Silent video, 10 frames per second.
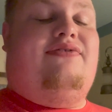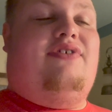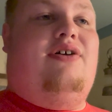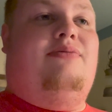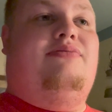
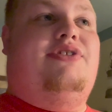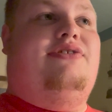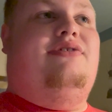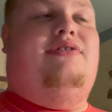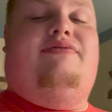
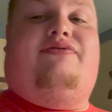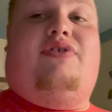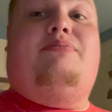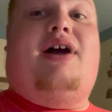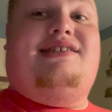from
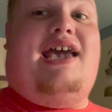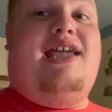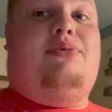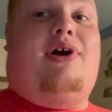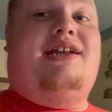my
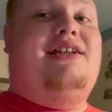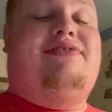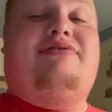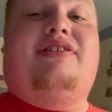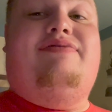table. I didn't even
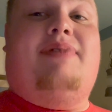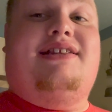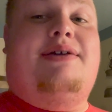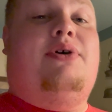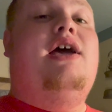have to leave my
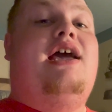table.